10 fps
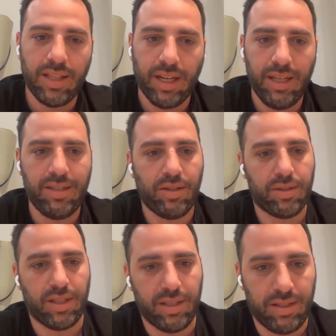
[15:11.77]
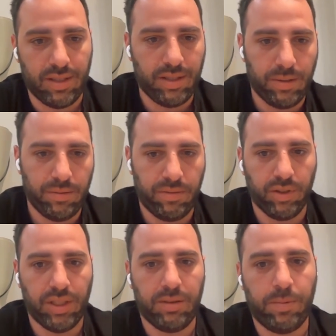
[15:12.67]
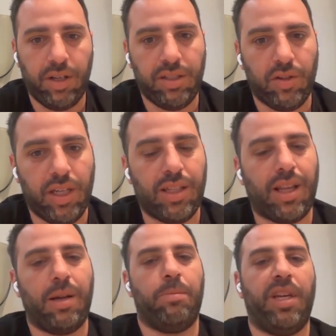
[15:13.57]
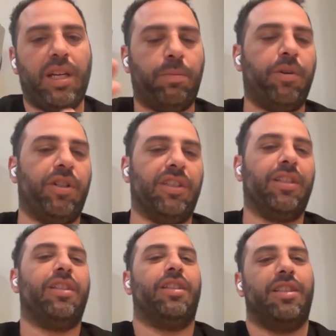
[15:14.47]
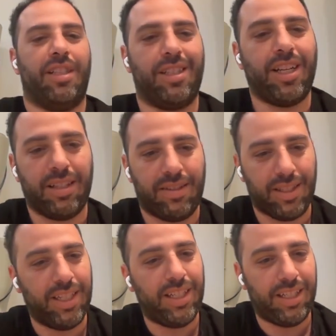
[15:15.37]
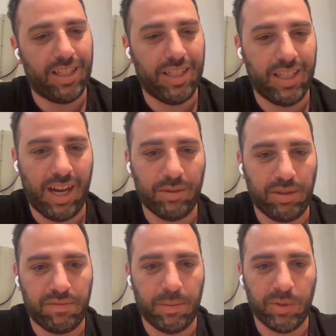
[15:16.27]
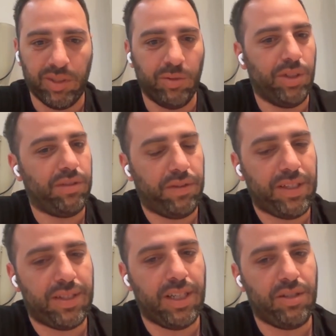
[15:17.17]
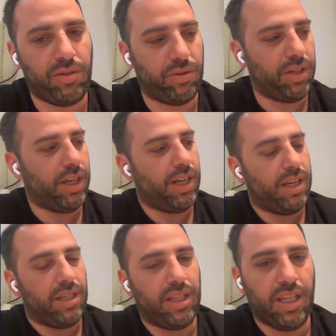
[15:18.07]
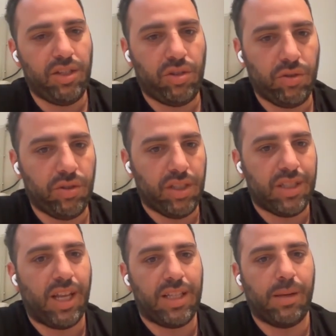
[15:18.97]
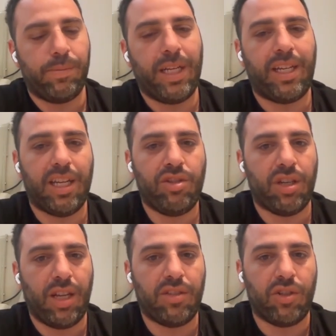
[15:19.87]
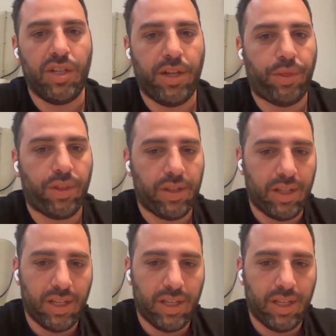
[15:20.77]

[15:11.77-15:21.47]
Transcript: the resources for that pod, you'll get a big pod that gets out of memory. You won't fix the issue. The issue is that the application underneath